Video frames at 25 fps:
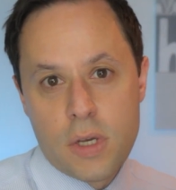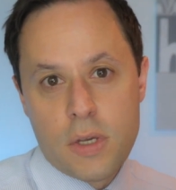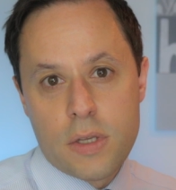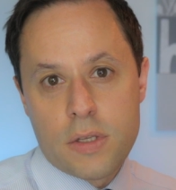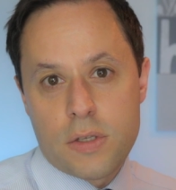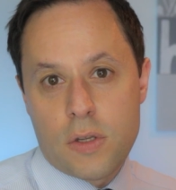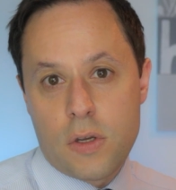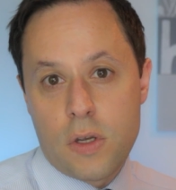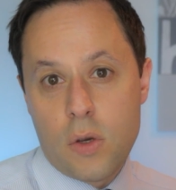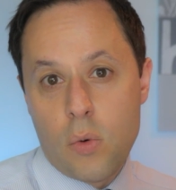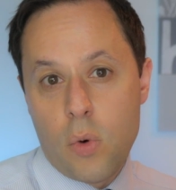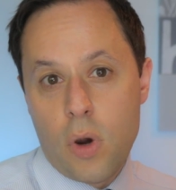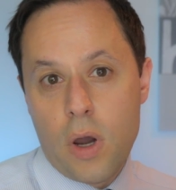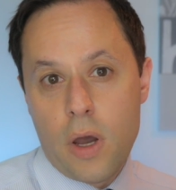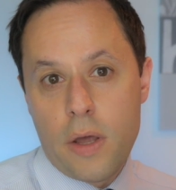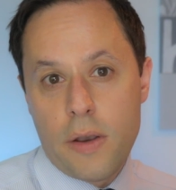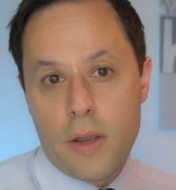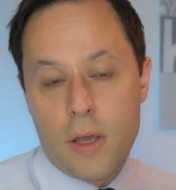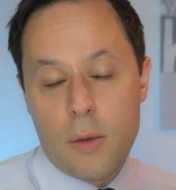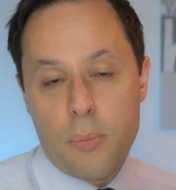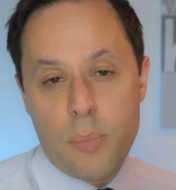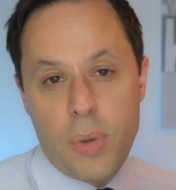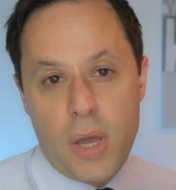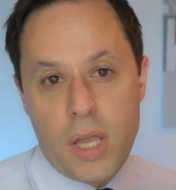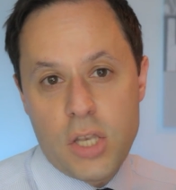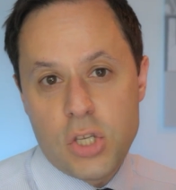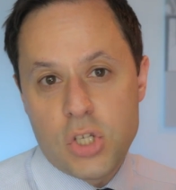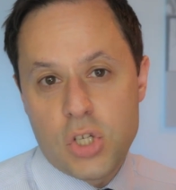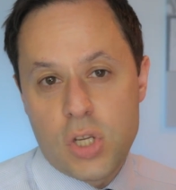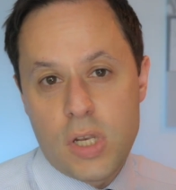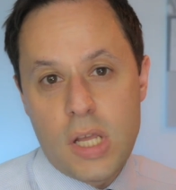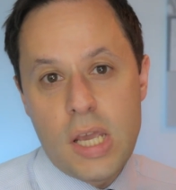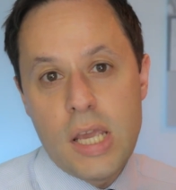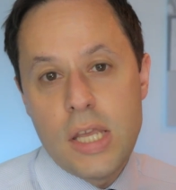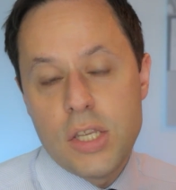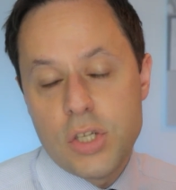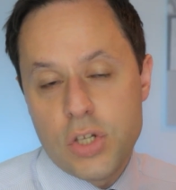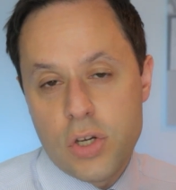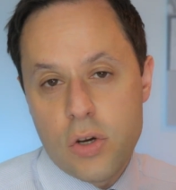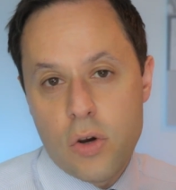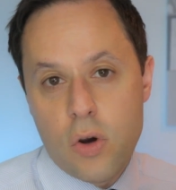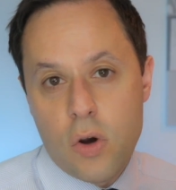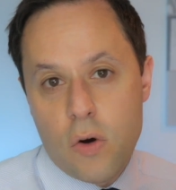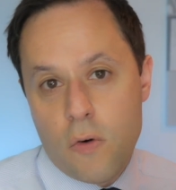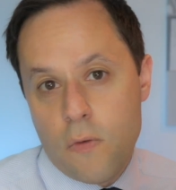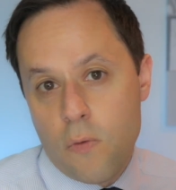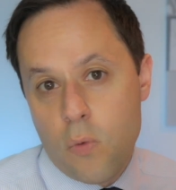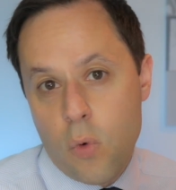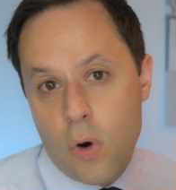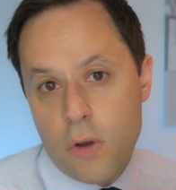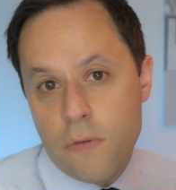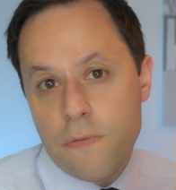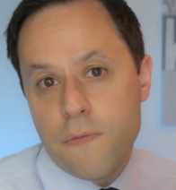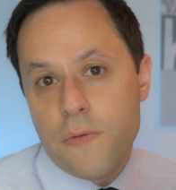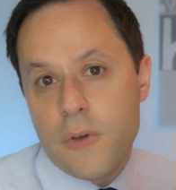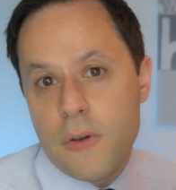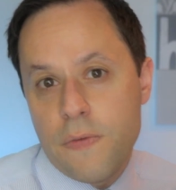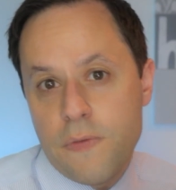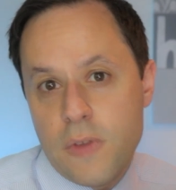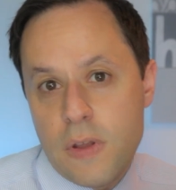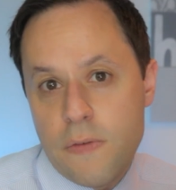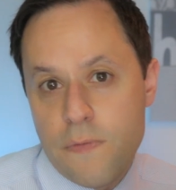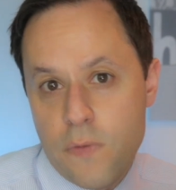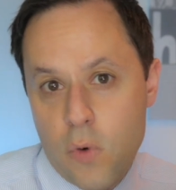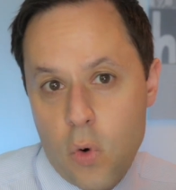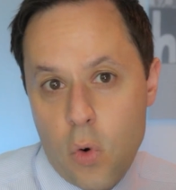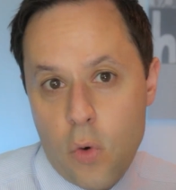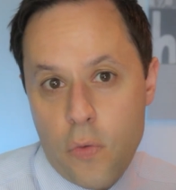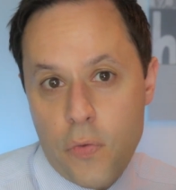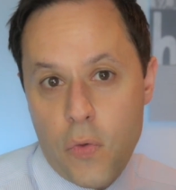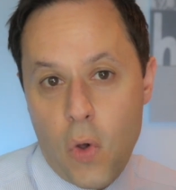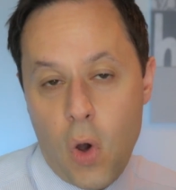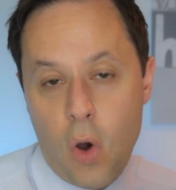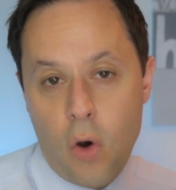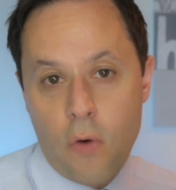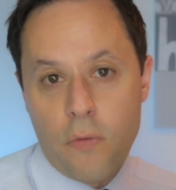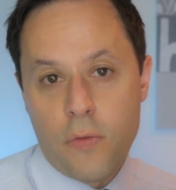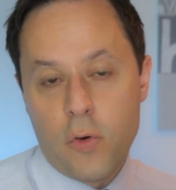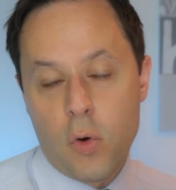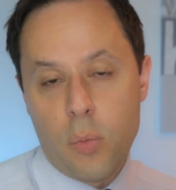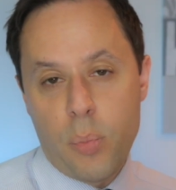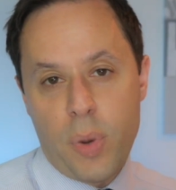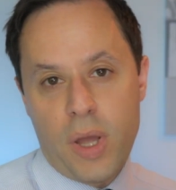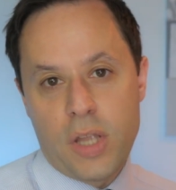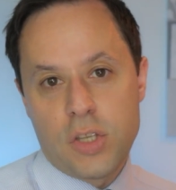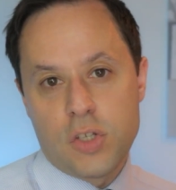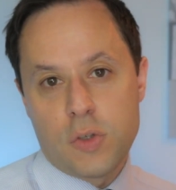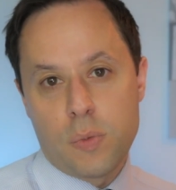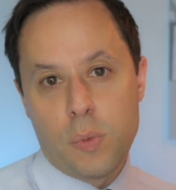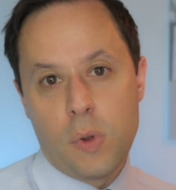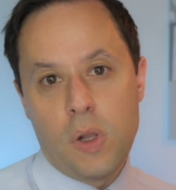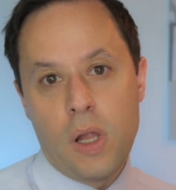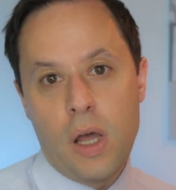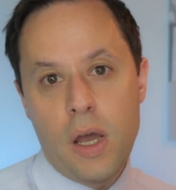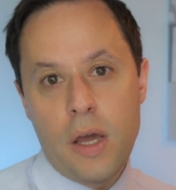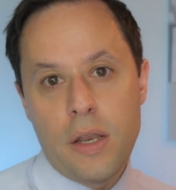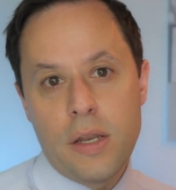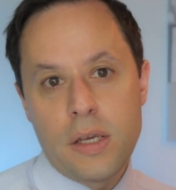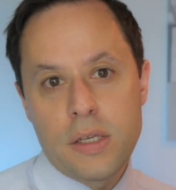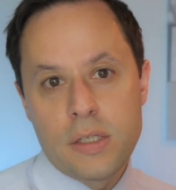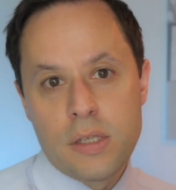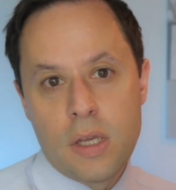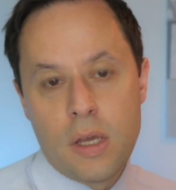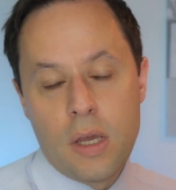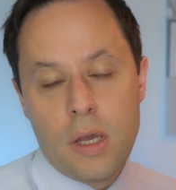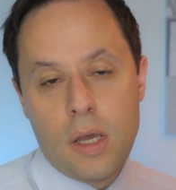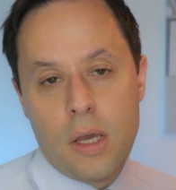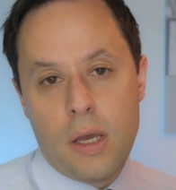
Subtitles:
So you earn a pension each year of 1/54th of your pensionable earnings,